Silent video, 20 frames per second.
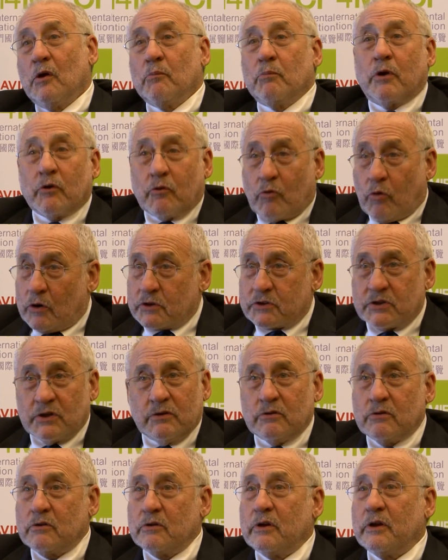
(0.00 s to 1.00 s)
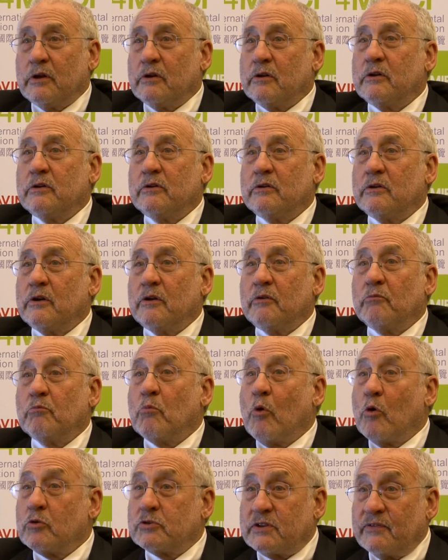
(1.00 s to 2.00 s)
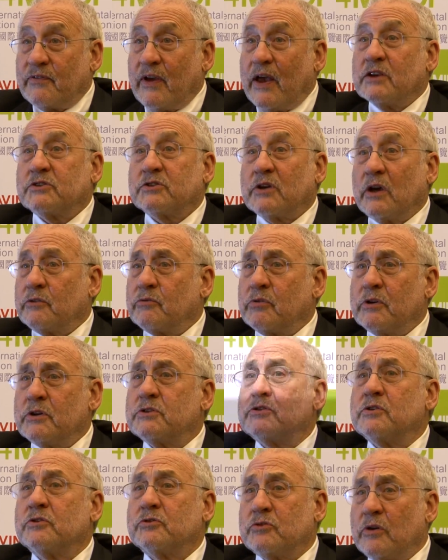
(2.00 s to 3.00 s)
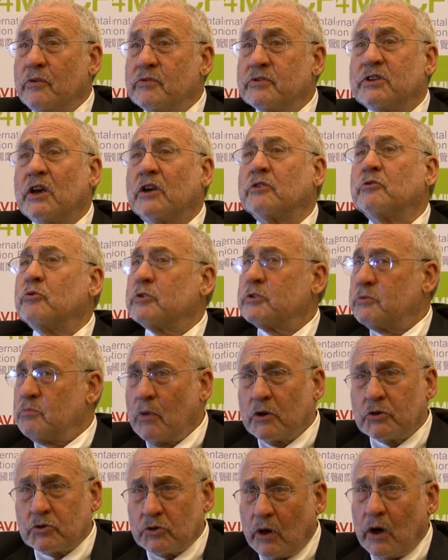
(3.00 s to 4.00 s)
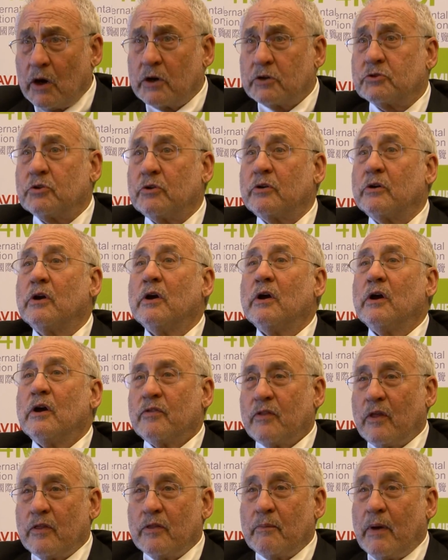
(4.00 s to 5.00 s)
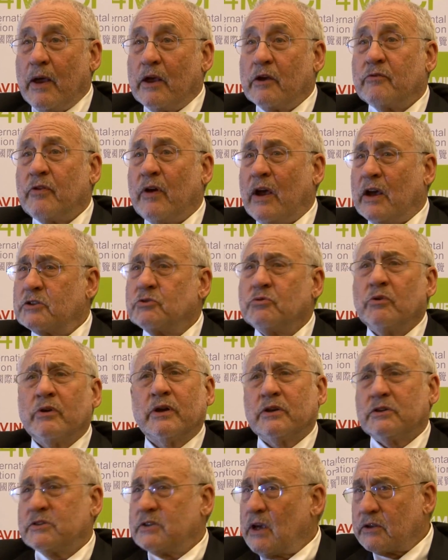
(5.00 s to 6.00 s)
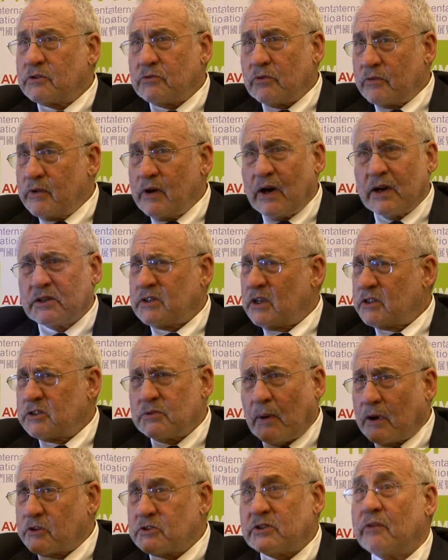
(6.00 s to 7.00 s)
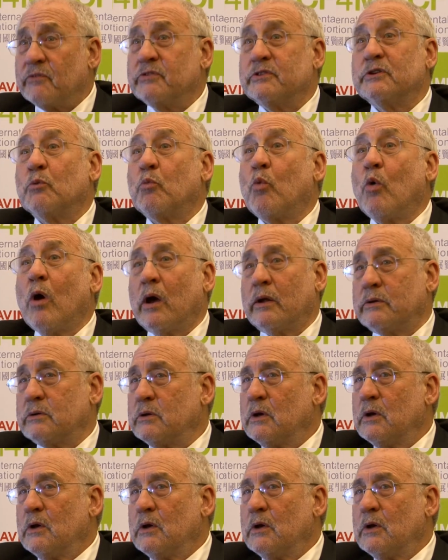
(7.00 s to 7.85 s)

But of course, in most advanced countries, the service sector is much larger than the manufacturing sector. In the United States, about 7-to-1.